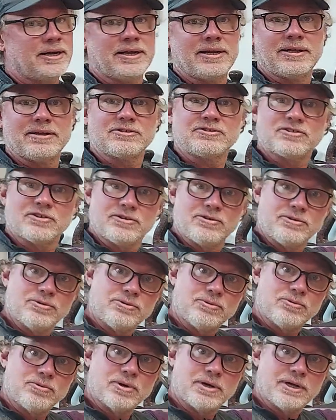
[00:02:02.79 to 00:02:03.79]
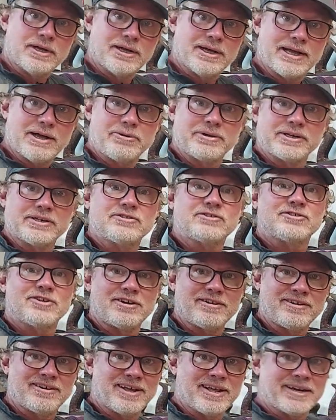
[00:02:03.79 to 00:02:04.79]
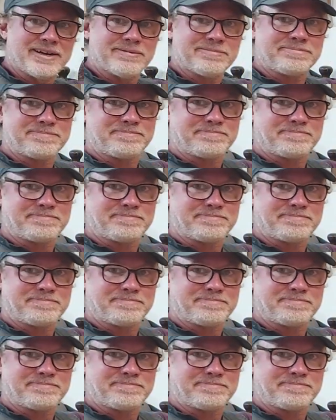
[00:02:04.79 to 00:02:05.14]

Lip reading: I'll show you how I get started on it.